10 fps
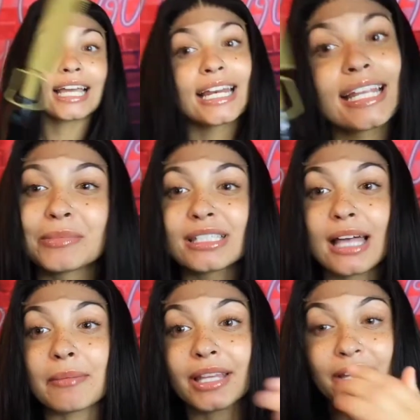Let me
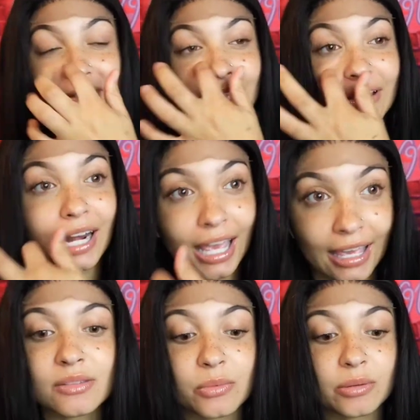stop playing around.
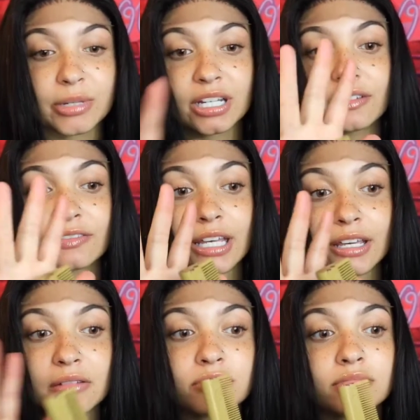It's warm enough, like,
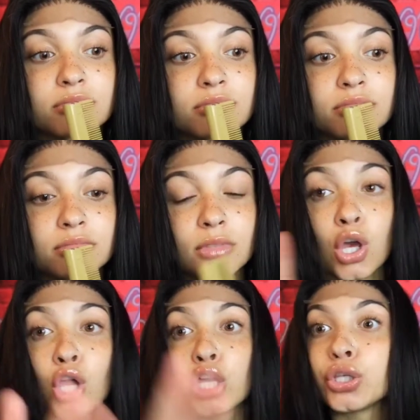
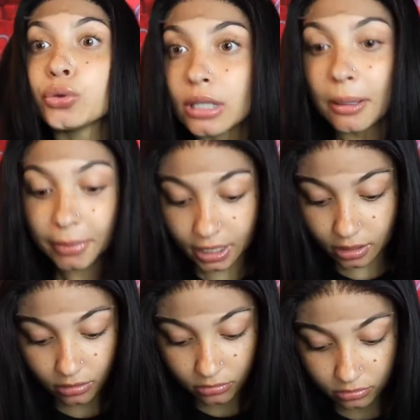you let me
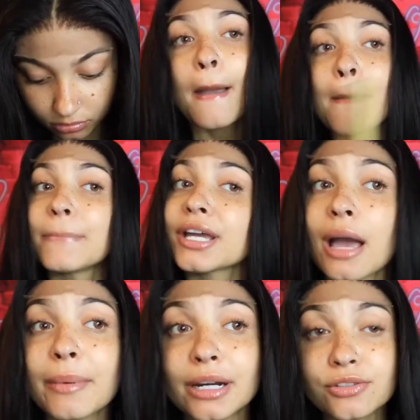know. But y'all
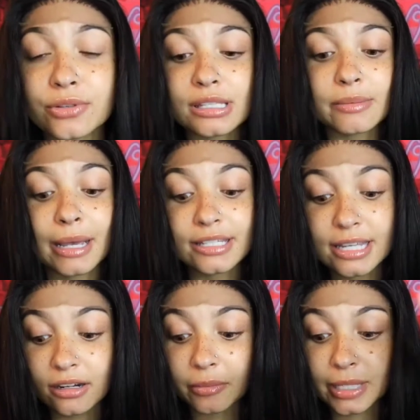better tune into my
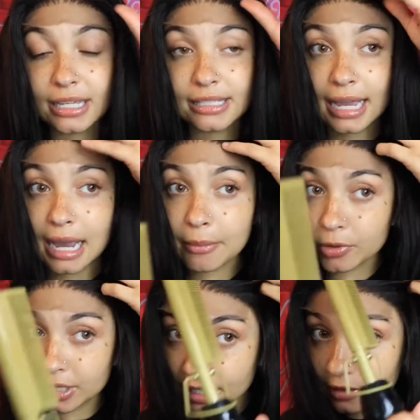channel because I got more
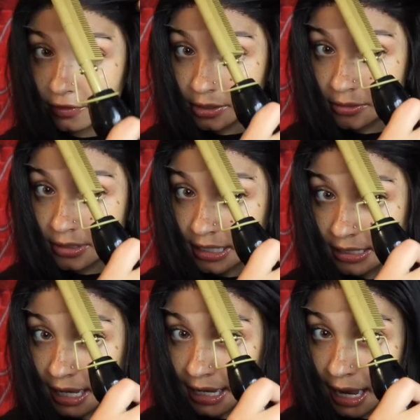than hair videos, sis.
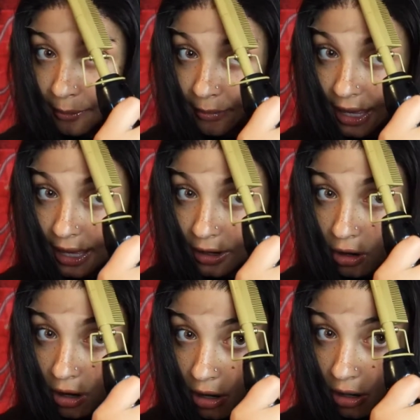I got mad
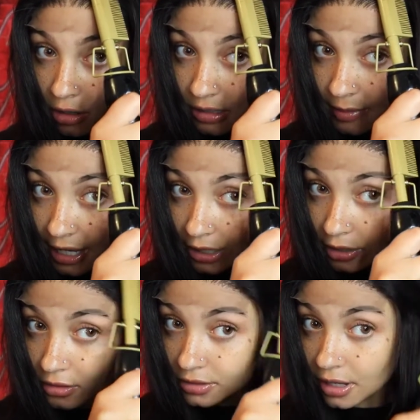hauls, mad
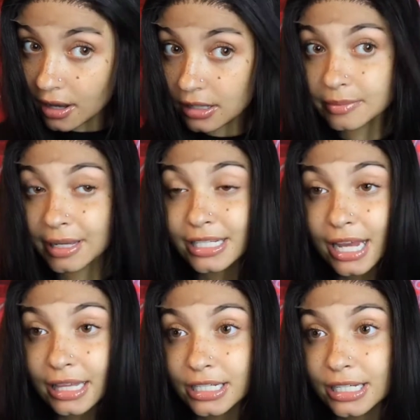girl talks, mad
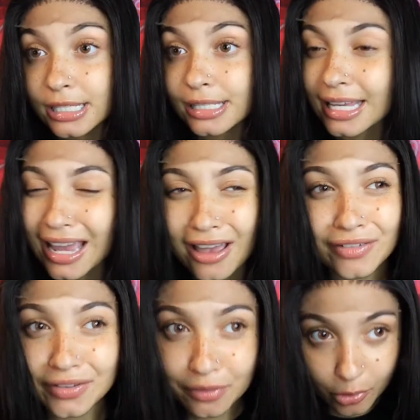challenges, and I have
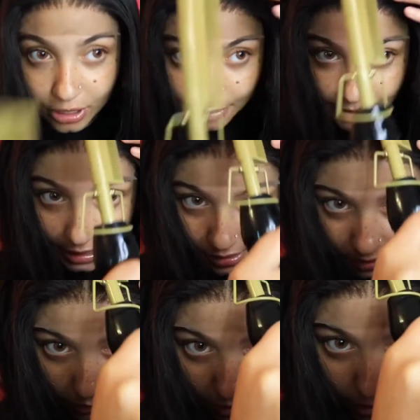even more coming. So
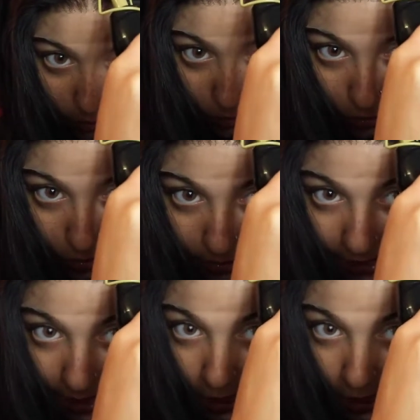what are you doing?